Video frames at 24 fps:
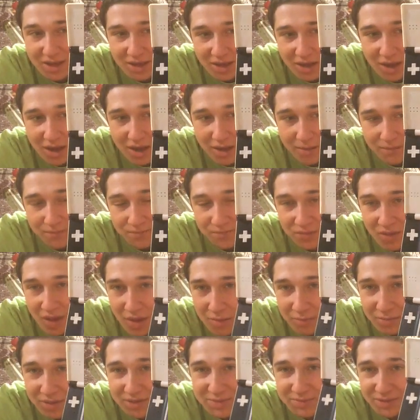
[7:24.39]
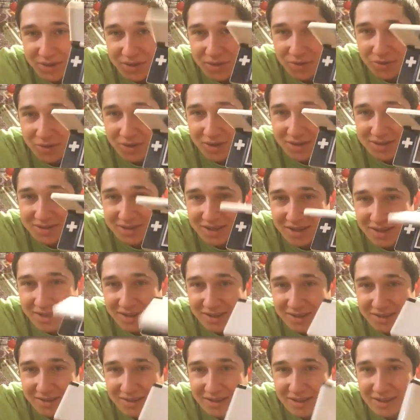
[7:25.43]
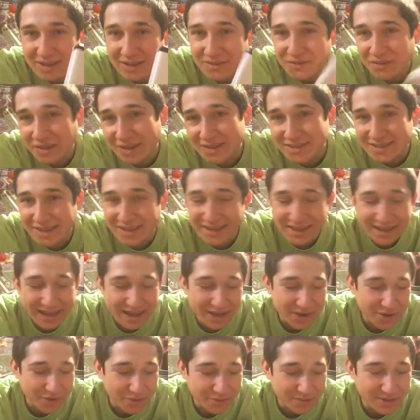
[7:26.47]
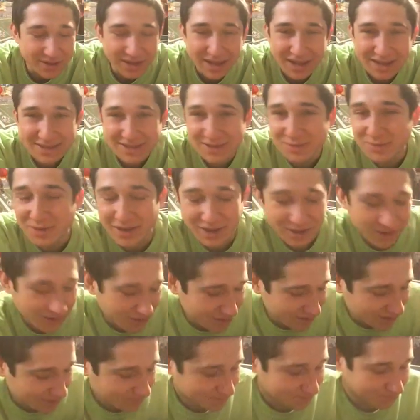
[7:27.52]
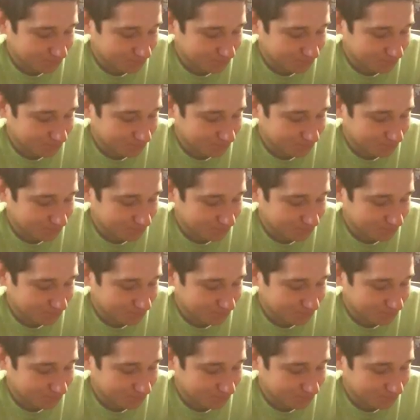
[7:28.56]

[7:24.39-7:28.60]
But it's pretty cool because I think it's like ghetto DS, that's what I call it.